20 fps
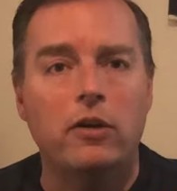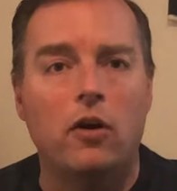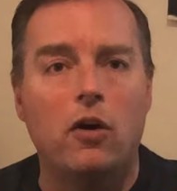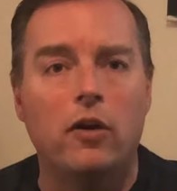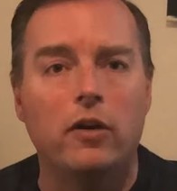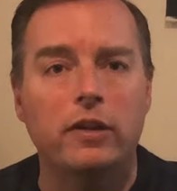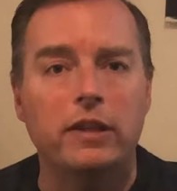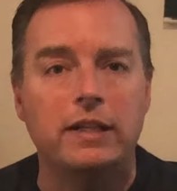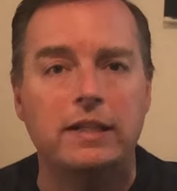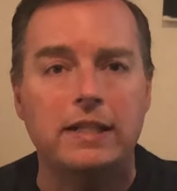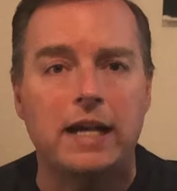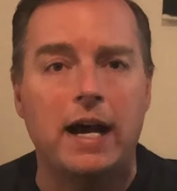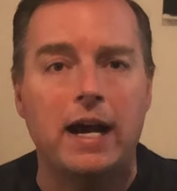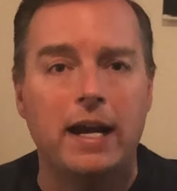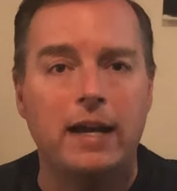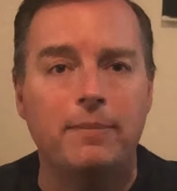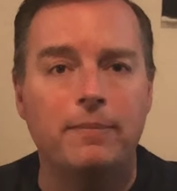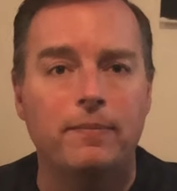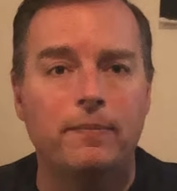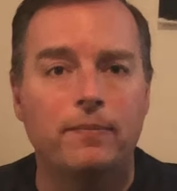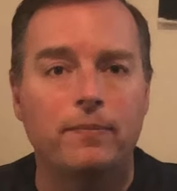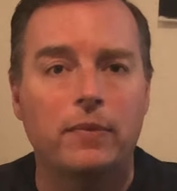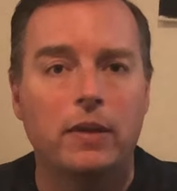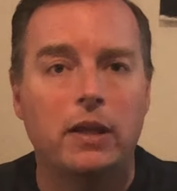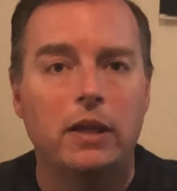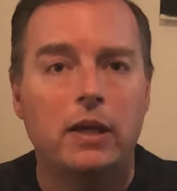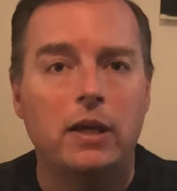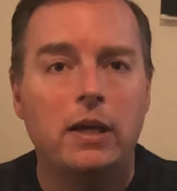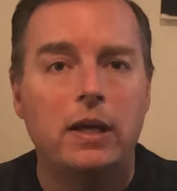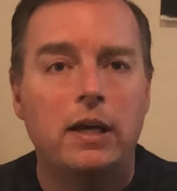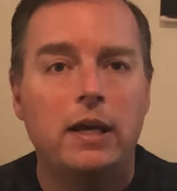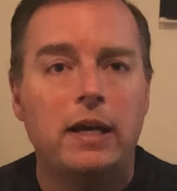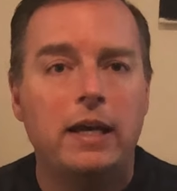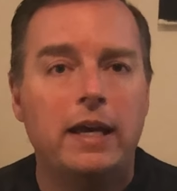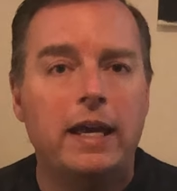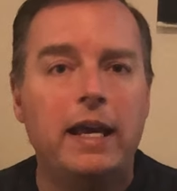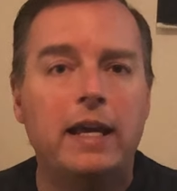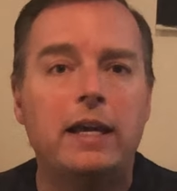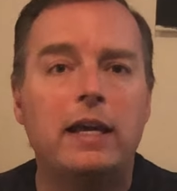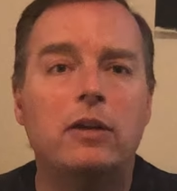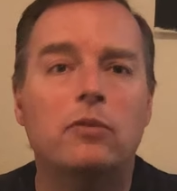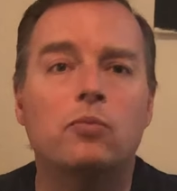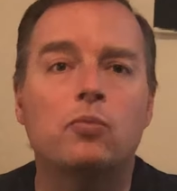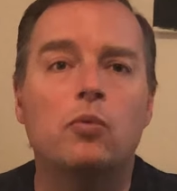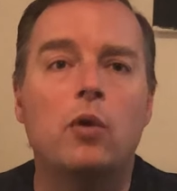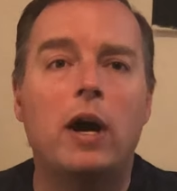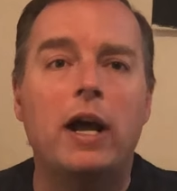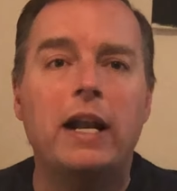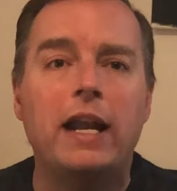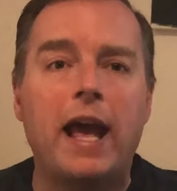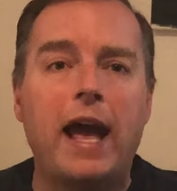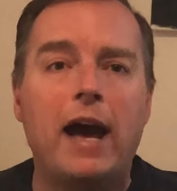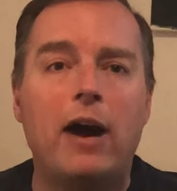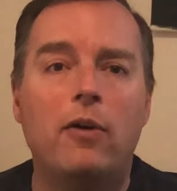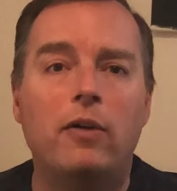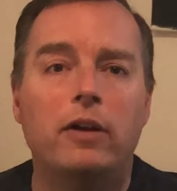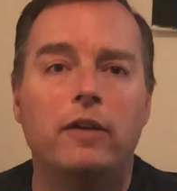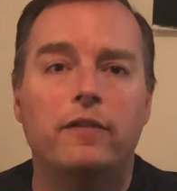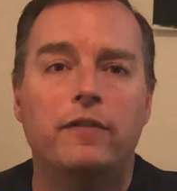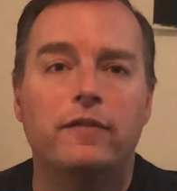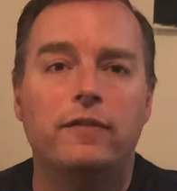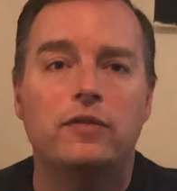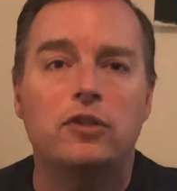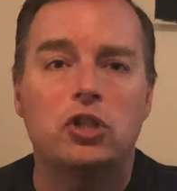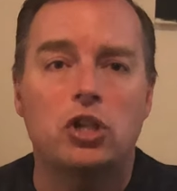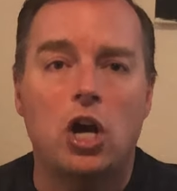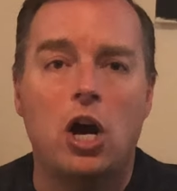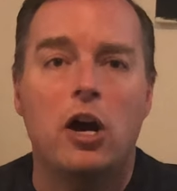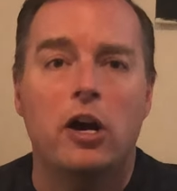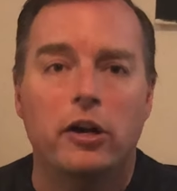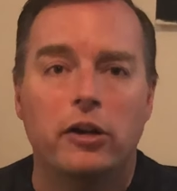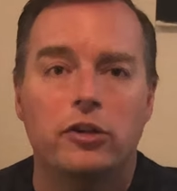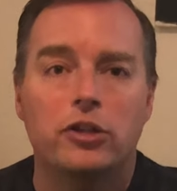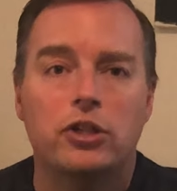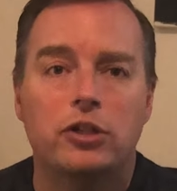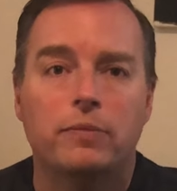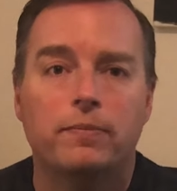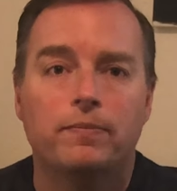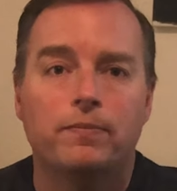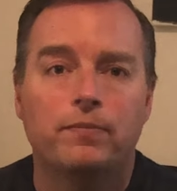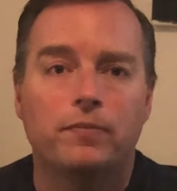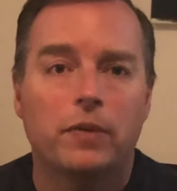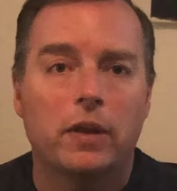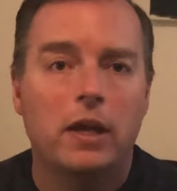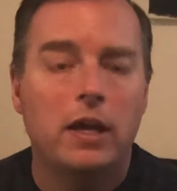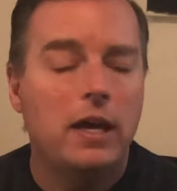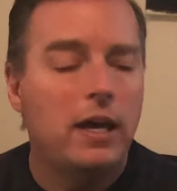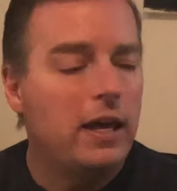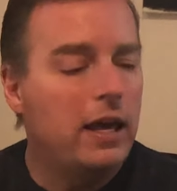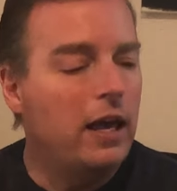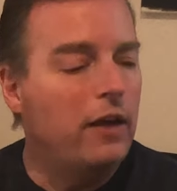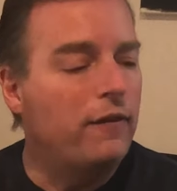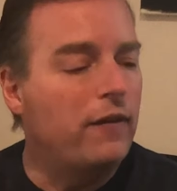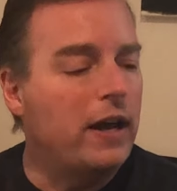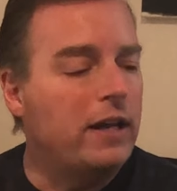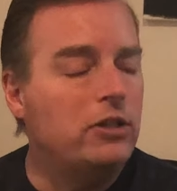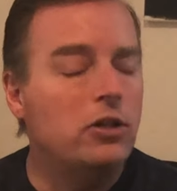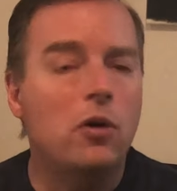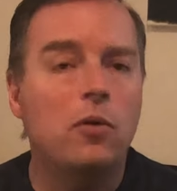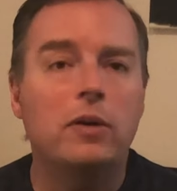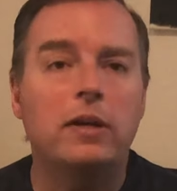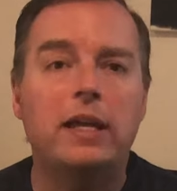all the time? It can run out of charge. If I don't